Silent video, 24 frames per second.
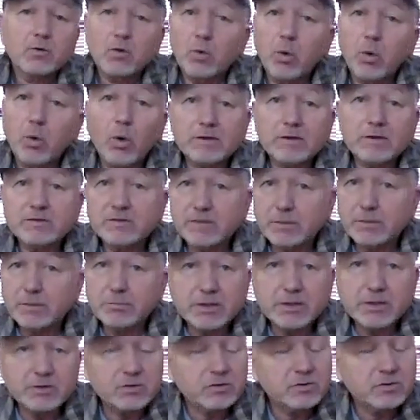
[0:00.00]
quite
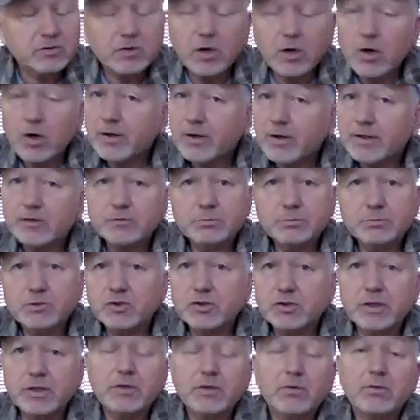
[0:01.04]
simply just turn this
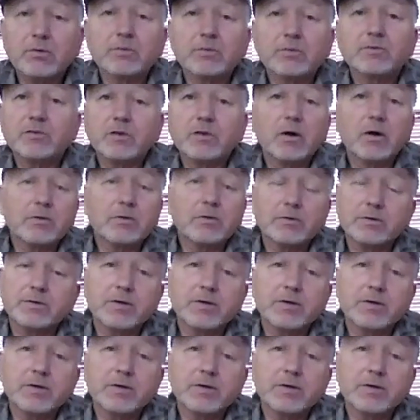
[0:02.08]
machine on and start